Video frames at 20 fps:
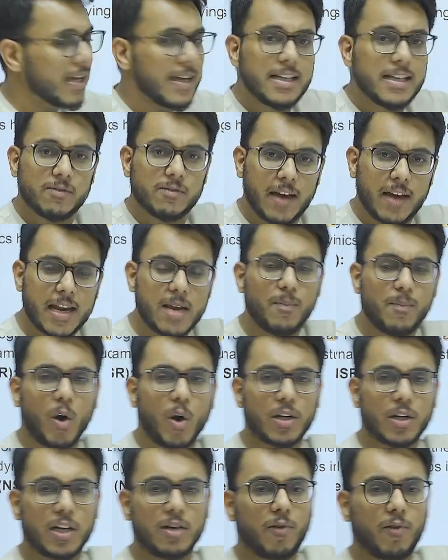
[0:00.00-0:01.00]
very important
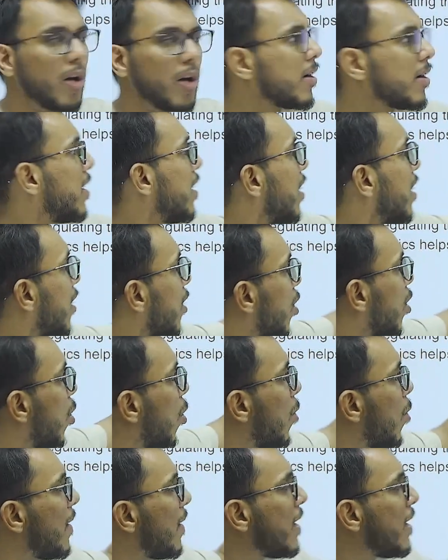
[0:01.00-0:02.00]
for
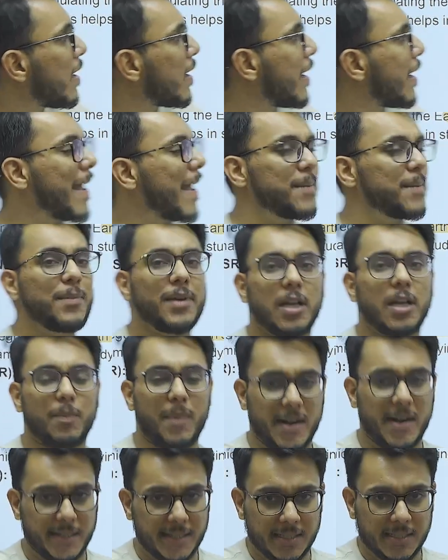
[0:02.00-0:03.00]
global climate
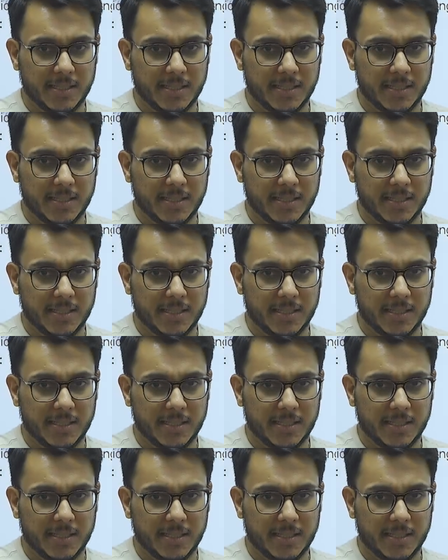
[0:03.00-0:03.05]
patterns.